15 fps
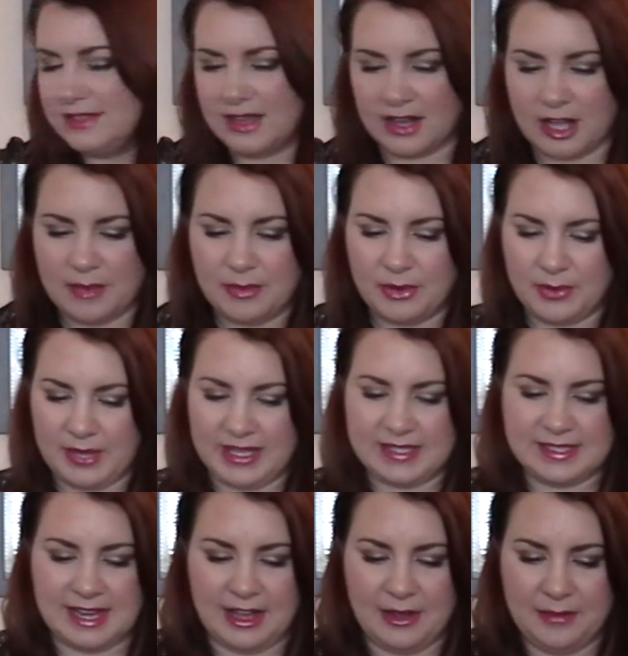a couple
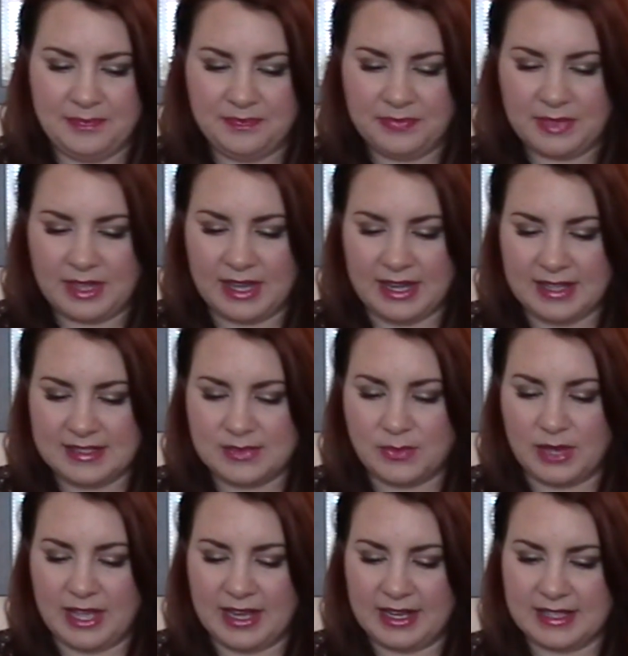weeks now, and it's
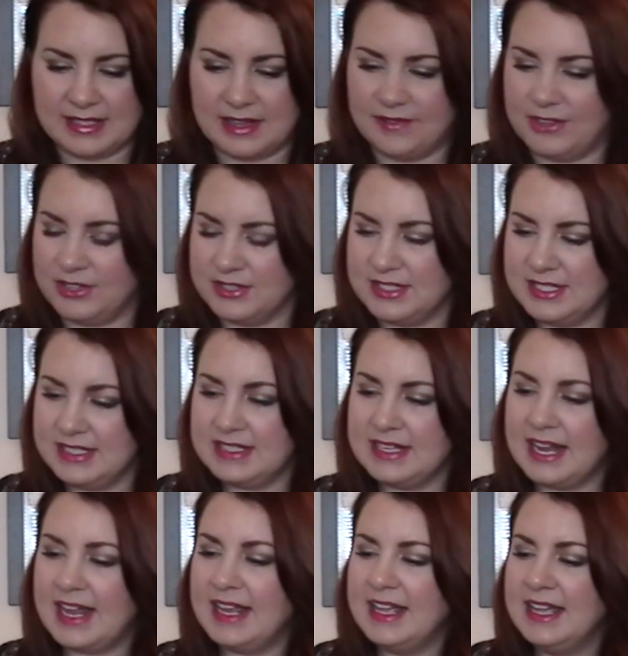wet because I've used it
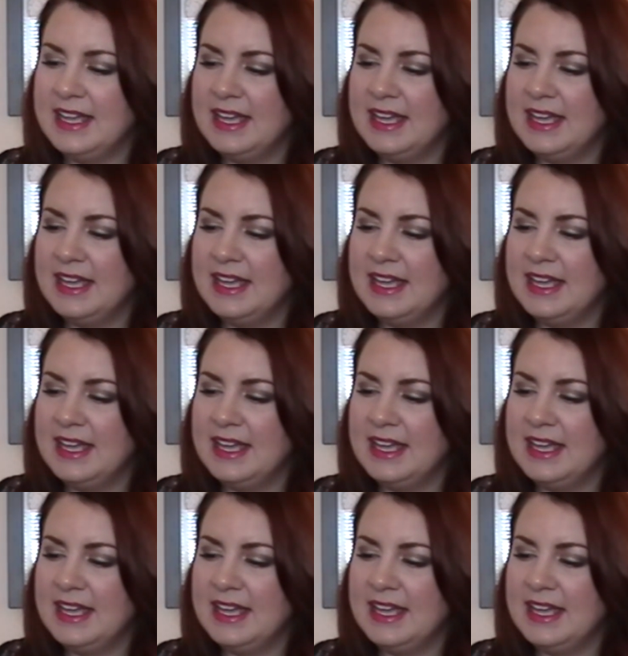today.